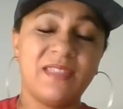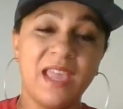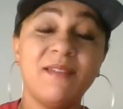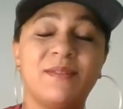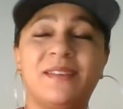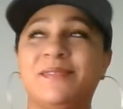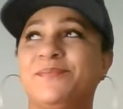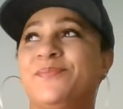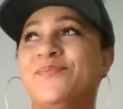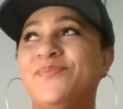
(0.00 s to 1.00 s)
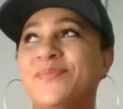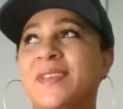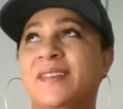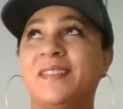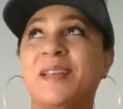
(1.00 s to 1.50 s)
they,
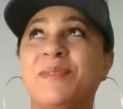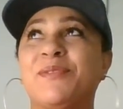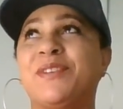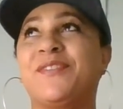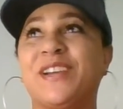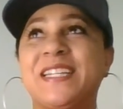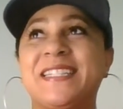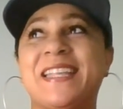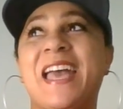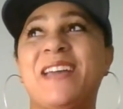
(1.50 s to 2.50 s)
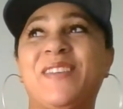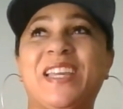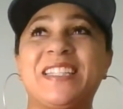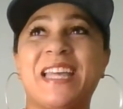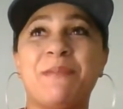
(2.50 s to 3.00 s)
let me rephrase that
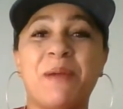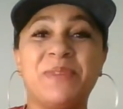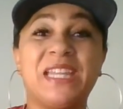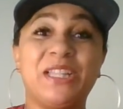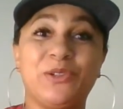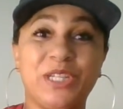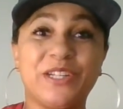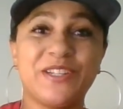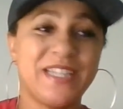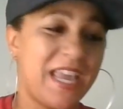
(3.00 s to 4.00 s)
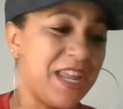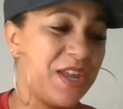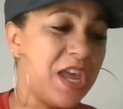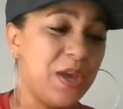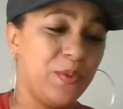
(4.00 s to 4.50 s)
because I'm, I'm getting a little
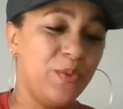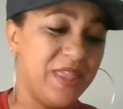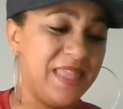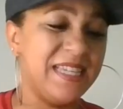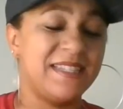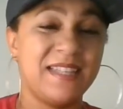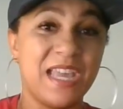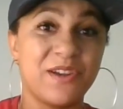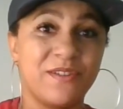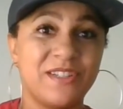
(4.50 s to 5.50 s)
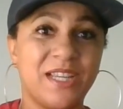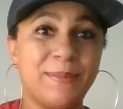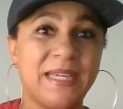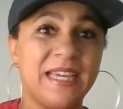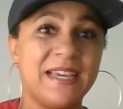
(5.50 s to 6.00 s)
irritated with this energy
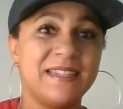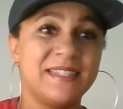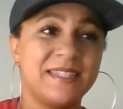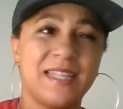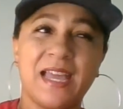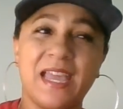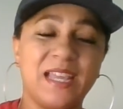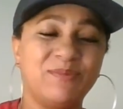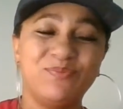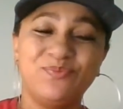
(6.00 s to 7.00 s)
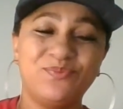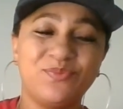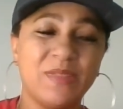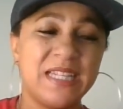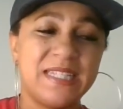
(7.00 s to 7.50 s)
because it's like
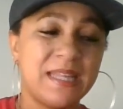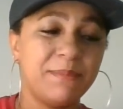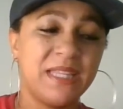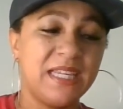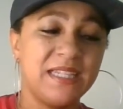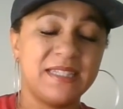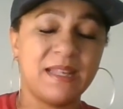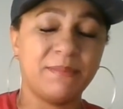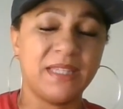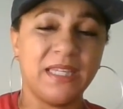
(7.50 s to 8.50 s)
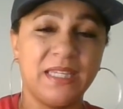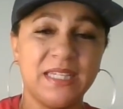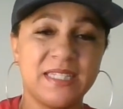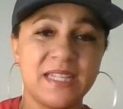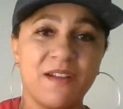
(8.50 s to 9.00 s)
something something
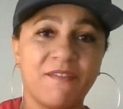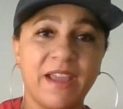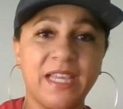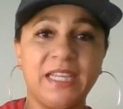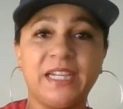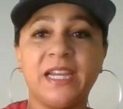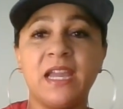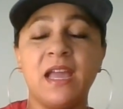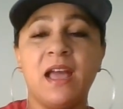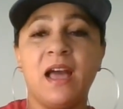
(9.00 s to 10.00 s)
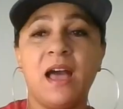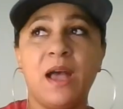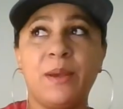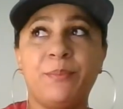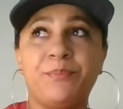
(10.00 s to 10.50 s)
is not right here
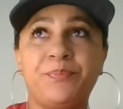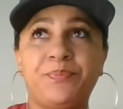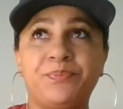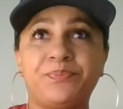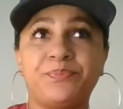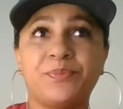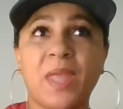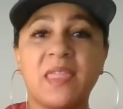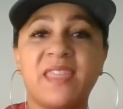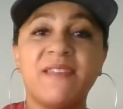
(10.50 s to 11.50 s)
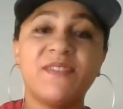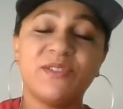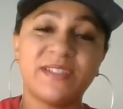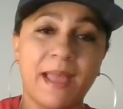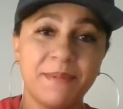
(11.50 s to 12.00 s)
um, they feel
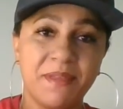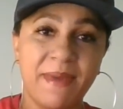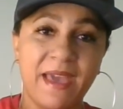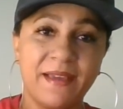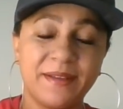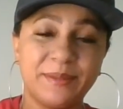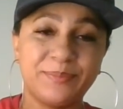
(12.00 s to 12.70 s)
stabbed in the back